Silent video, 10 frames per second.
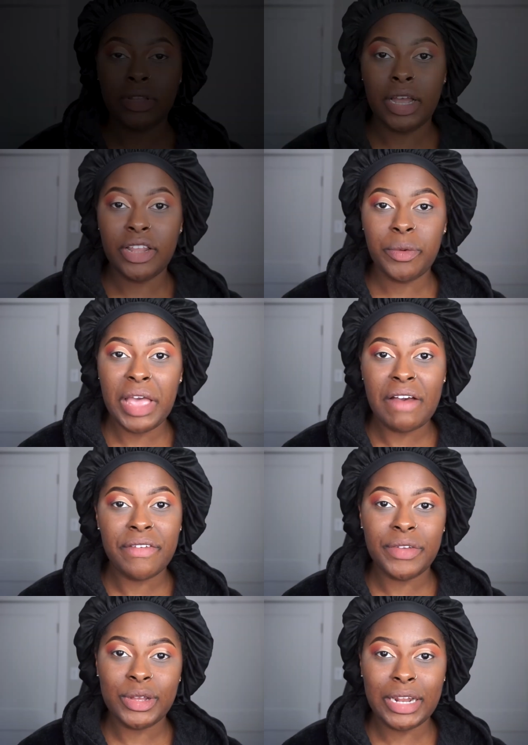now that we have
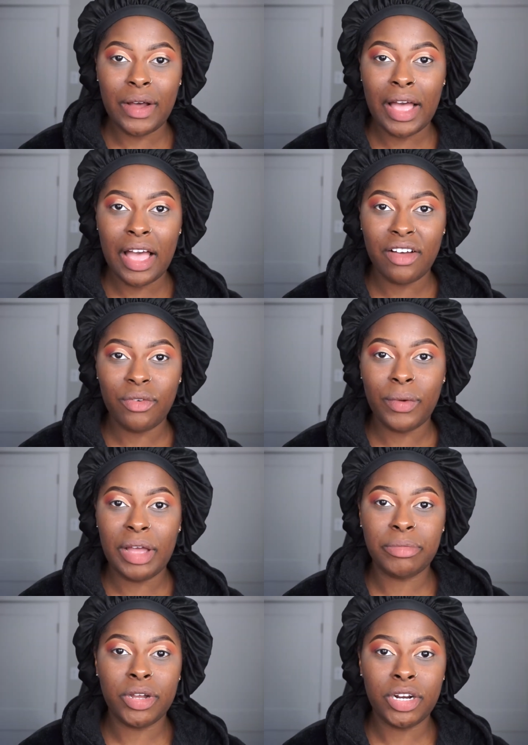it filled out halfway
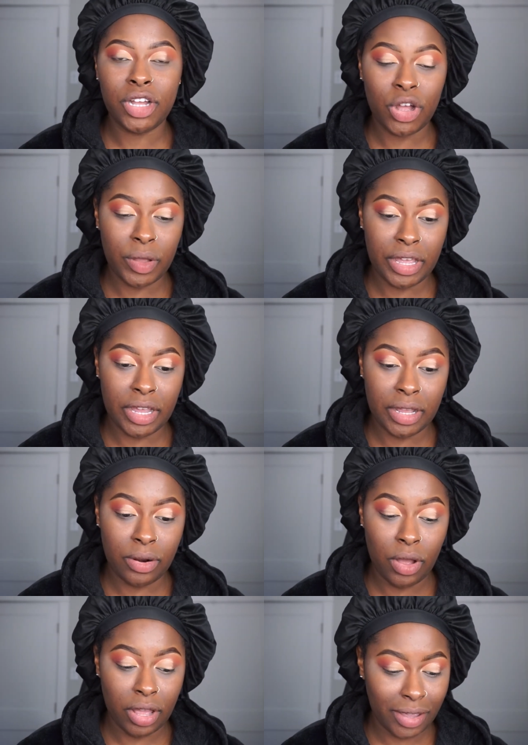i'm gonna go
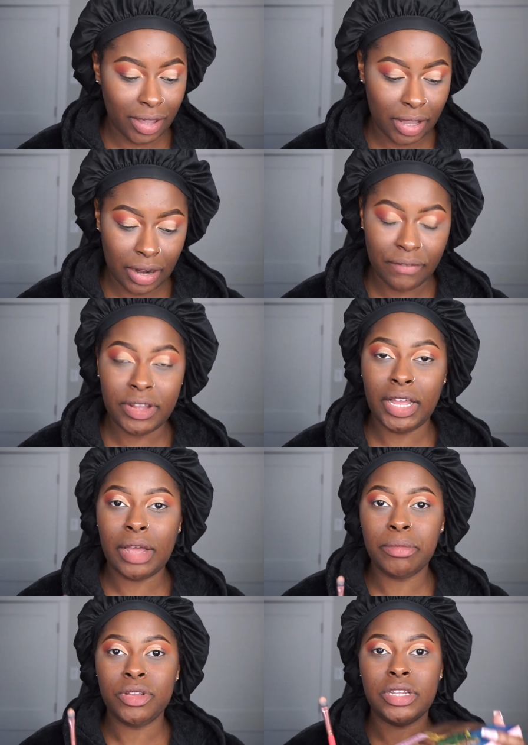in again i feel like
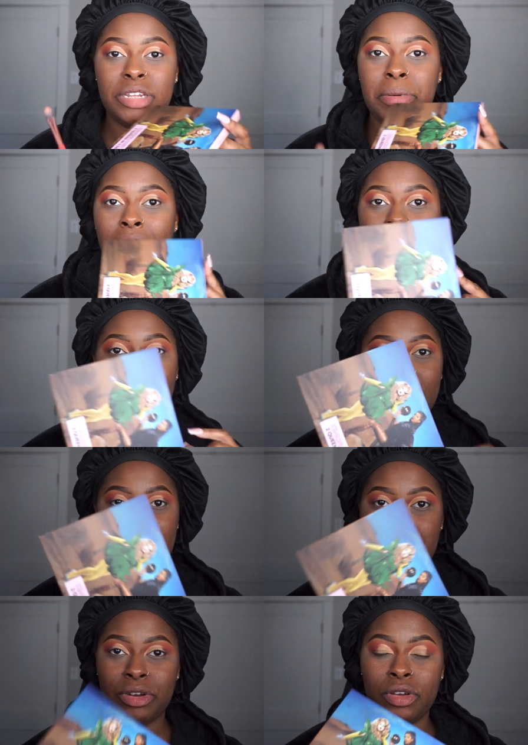i'm using this palette every
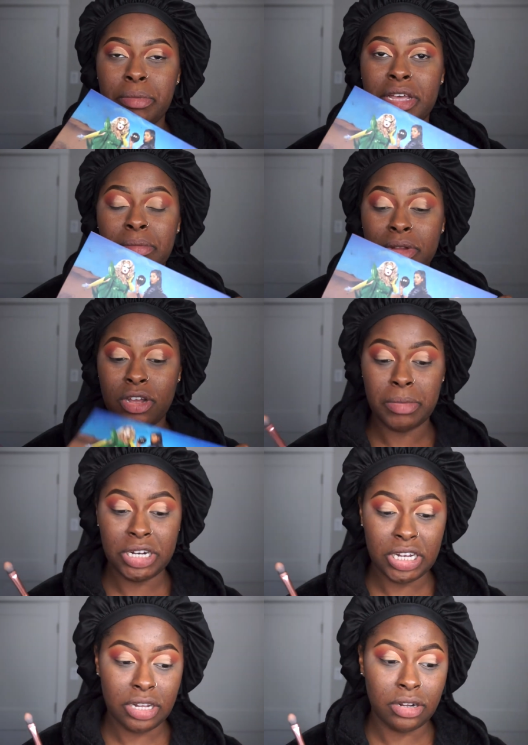time i do a makeup look on my
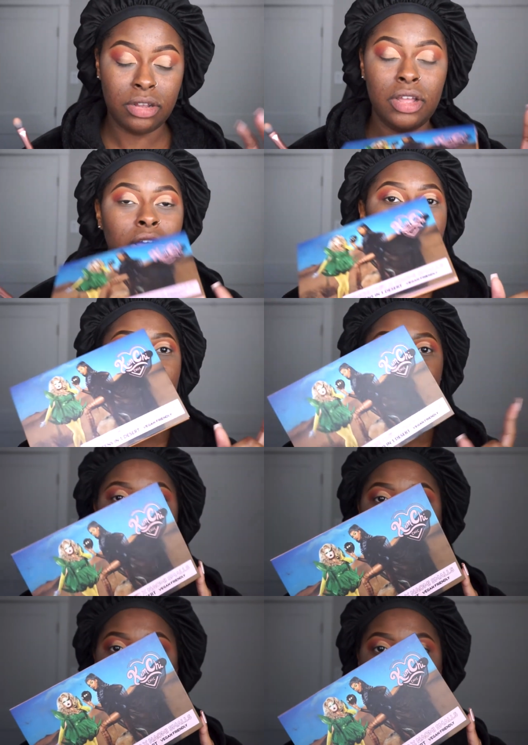channel the
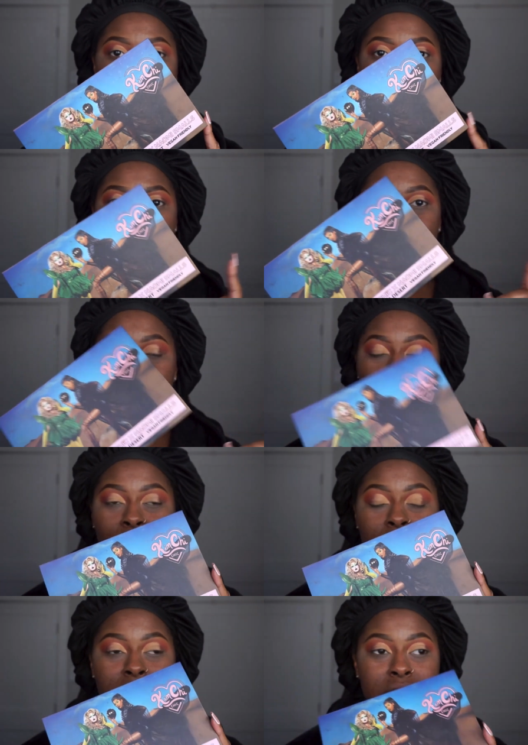kimchi, two
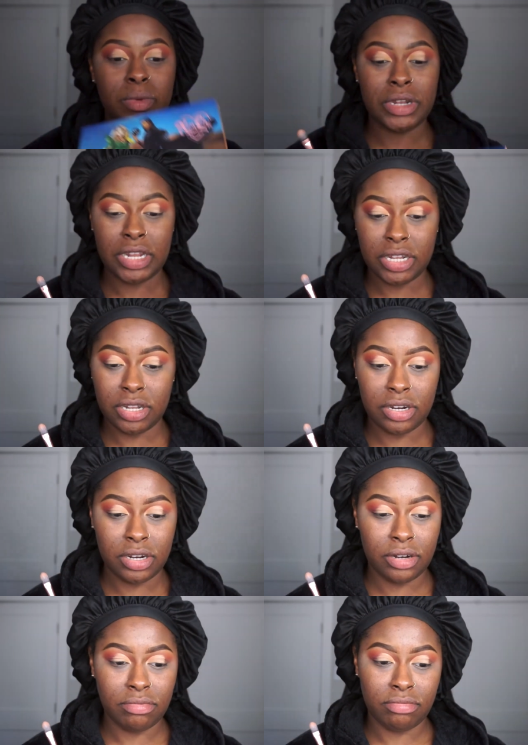queens, one
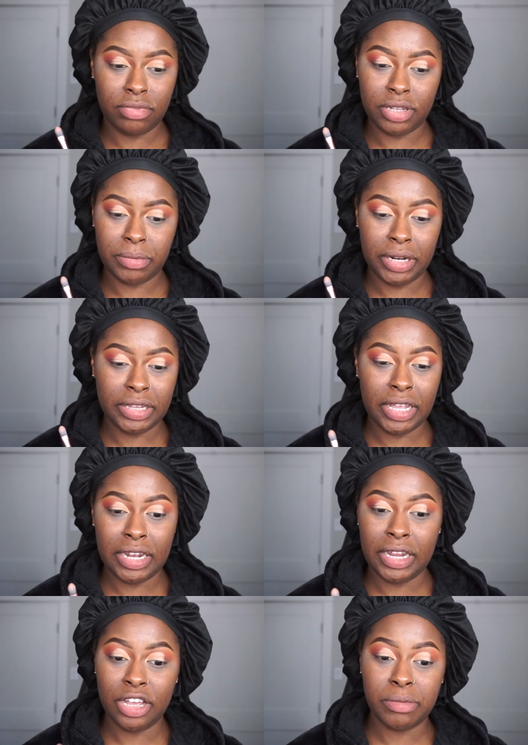desert, something like
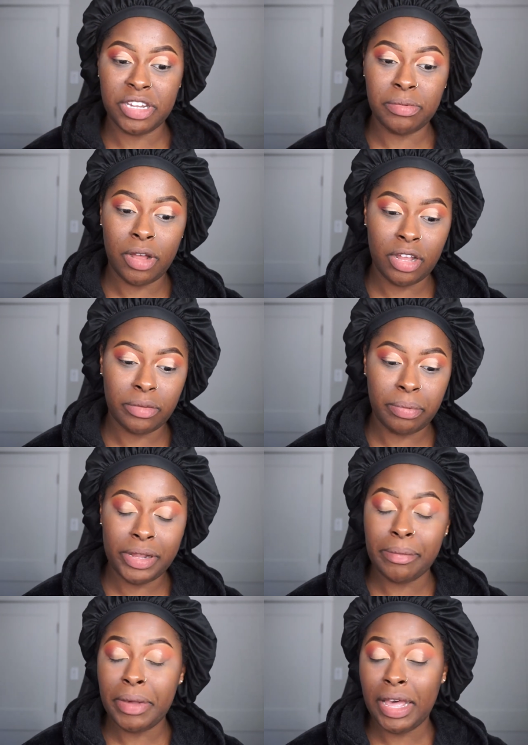that, Naomi Small
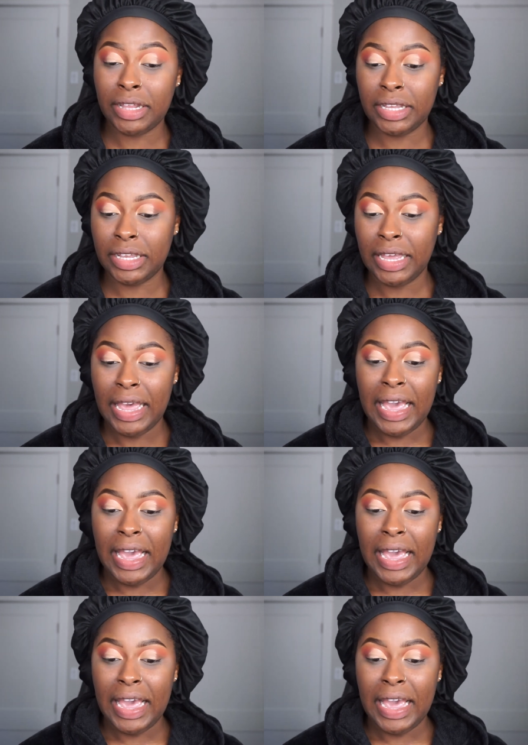palette.